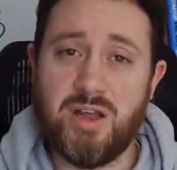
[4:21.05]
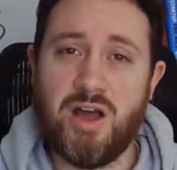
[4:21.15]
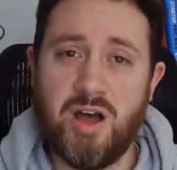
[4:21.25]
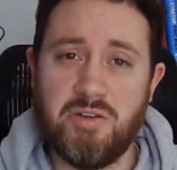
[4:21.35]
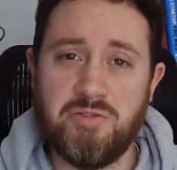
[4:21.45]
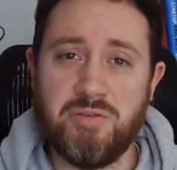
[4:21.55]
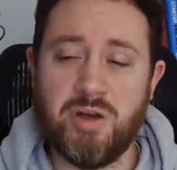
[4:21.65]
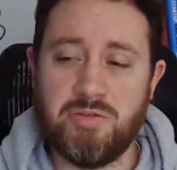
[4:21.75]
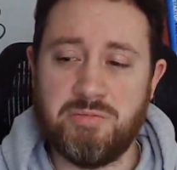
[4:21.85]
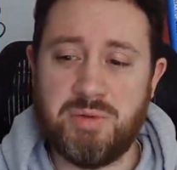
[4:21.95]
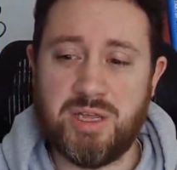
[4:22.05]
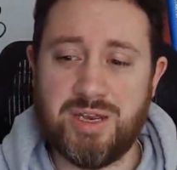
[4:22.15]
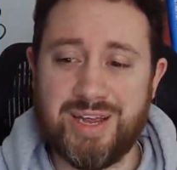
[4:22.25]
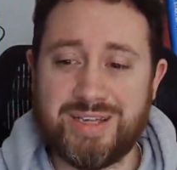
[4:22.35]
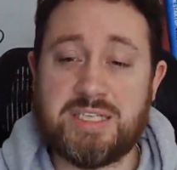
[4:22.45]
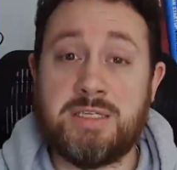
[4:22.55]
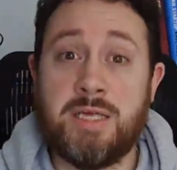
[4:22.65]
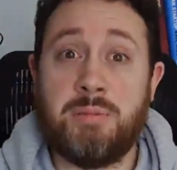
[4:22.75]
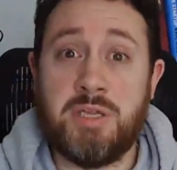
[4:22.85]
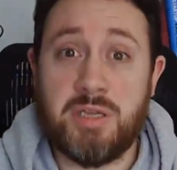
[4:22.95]
of being
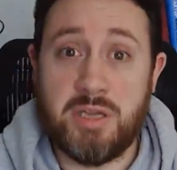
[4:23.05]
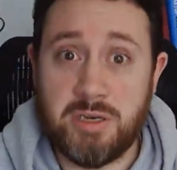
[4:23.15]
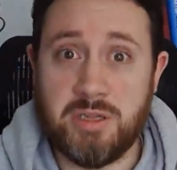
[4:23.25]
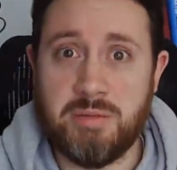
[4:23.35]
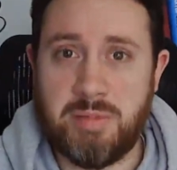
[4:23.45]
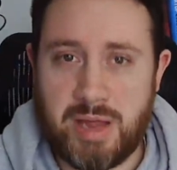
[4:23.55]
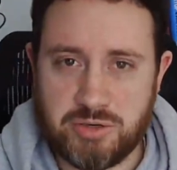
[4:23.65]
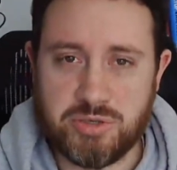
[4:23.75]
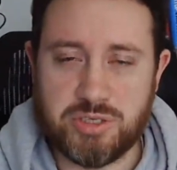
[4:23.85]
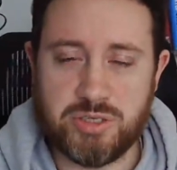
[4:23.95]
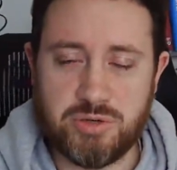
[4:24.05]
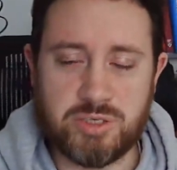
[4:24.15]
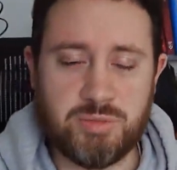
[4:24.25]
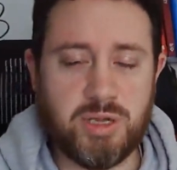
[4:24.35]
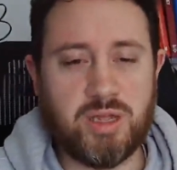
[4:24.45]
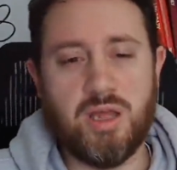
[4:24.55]
accepted into the mattress, so to speak.